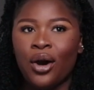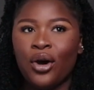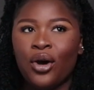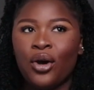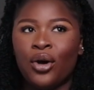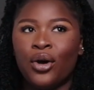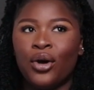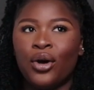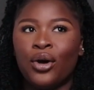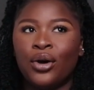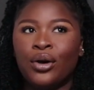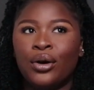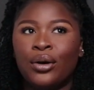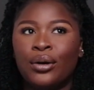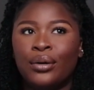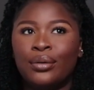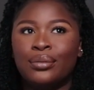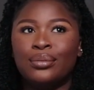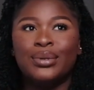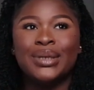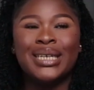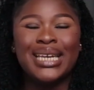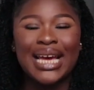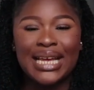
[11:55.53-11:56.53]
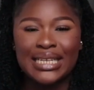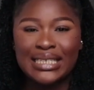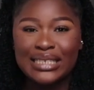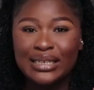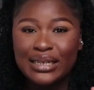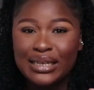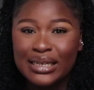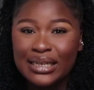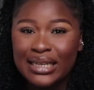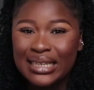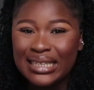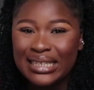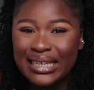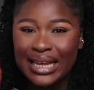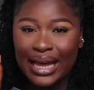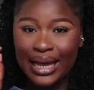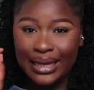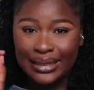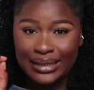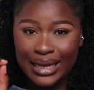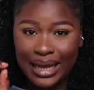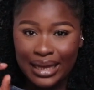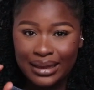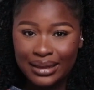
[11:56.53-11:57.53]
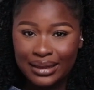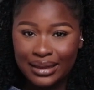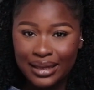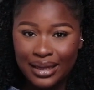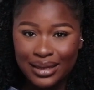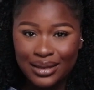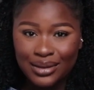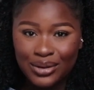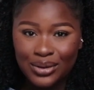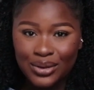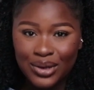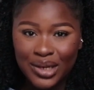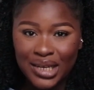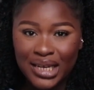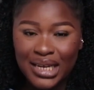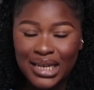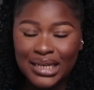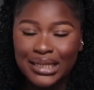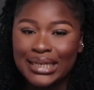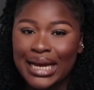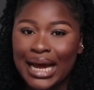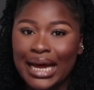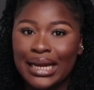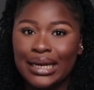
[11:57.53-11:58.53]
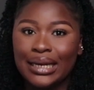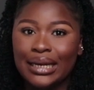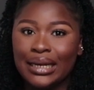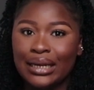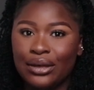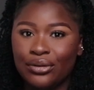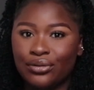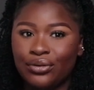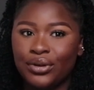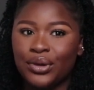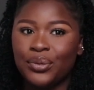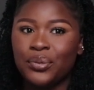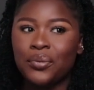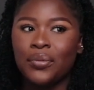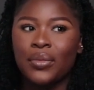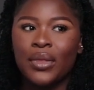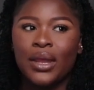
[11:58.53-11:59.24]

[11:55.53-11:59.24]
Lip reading: or getting the exact thing you need and leaving.